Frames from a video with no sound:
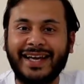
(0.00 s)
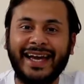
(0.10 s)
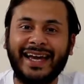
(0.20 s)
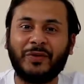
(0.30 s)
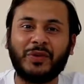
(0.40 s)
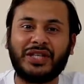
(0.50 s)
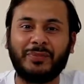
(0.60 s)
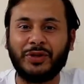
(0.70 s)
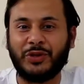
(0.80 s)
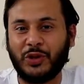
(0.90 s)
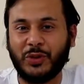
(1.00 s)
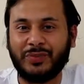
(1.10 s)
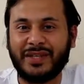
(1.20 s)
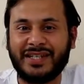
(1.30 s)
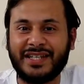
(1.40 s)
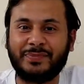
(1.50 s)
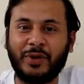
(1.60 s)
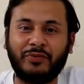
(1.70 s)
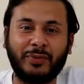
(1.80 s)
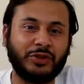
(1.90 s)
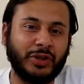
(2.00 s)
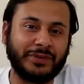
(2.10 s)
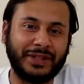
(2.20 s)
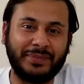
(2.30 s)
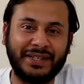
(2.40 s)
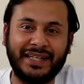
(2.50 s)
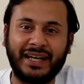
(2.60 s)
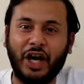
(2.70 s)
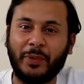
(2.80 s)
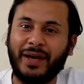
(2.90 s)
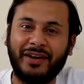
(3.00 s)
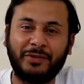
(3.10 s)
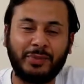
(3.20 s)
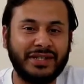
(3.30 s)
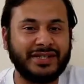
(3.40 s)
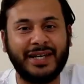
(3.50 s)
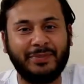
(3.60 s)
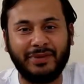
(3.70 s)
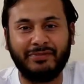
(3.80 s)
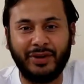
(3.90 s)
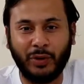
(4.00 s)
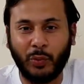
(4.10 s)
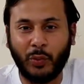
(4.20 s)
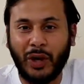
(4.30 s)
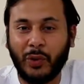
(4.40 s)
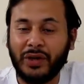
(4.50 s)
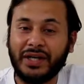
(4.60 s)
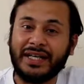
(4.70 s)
Hey, what's up YouTube? This is Mo from Top Tech Media. I hope everybody's keeping very well.